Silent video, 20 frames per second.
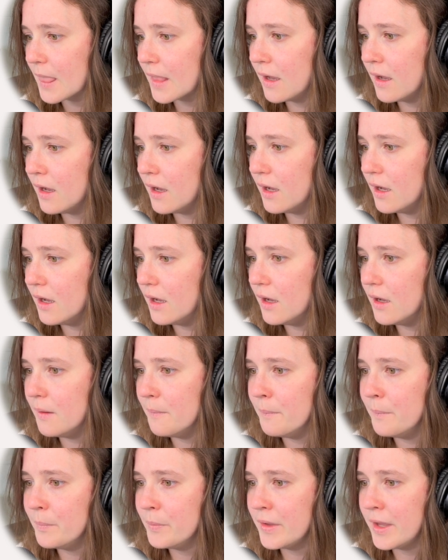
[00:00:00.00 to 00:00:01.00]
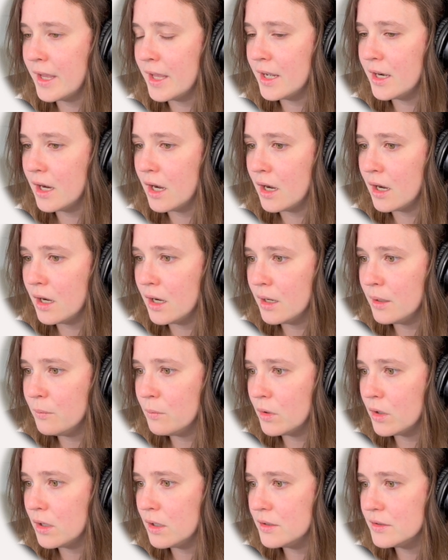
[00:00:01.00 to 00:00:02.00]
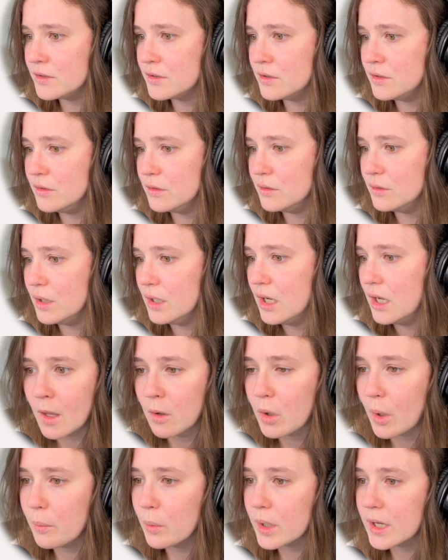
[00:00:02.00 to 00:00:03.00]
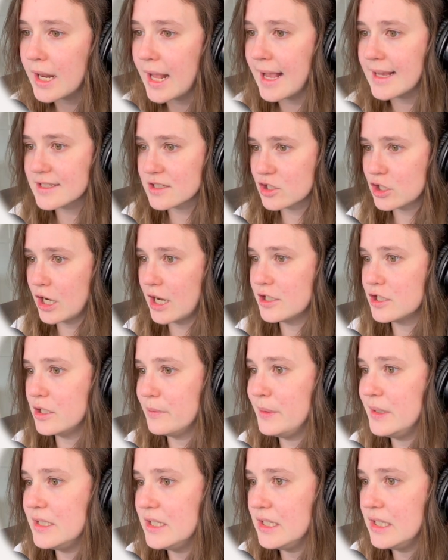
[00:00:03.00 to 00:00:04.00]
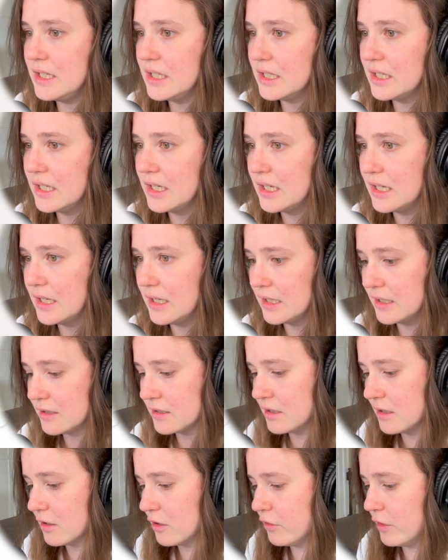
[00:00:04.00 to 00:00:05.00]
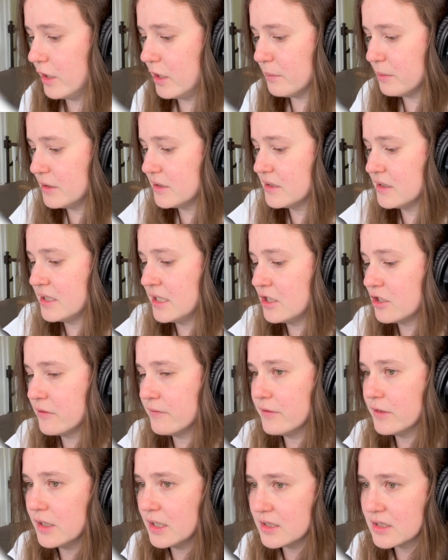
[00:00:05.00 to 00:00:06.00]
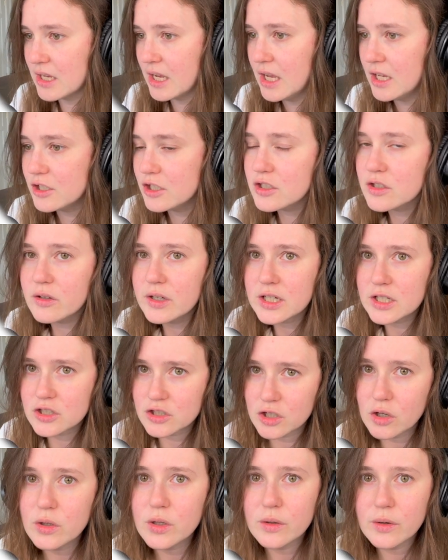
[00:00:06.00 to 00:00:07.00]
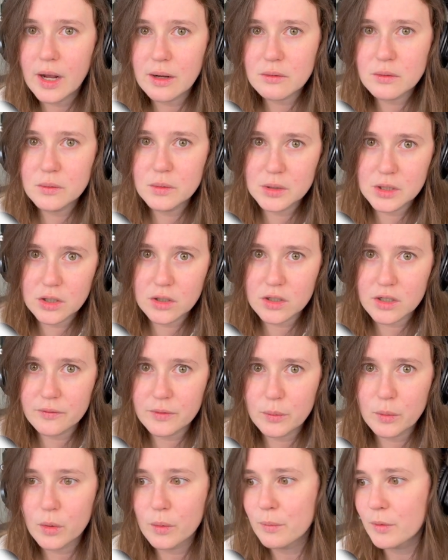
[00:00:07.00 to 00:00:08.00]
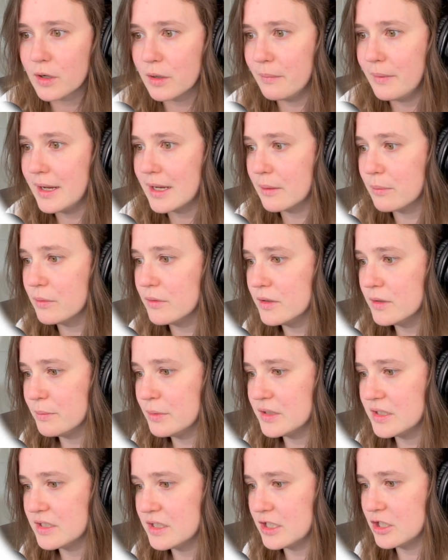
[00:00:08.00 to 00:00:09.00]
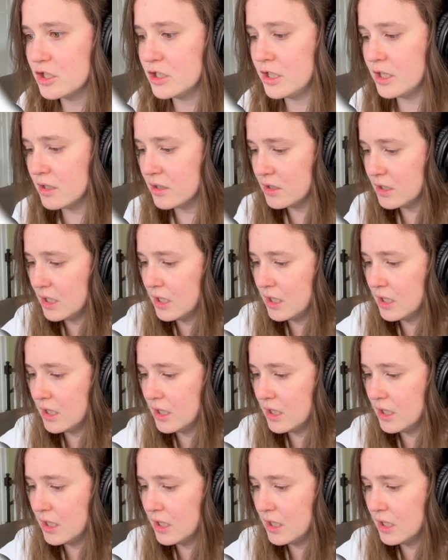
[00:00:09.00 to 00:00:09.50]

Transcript: And I want to, okay, we're gonna ask ChatGPT to create a presentation for us, just so I can show you how it would look if we were gonna make a presentation here.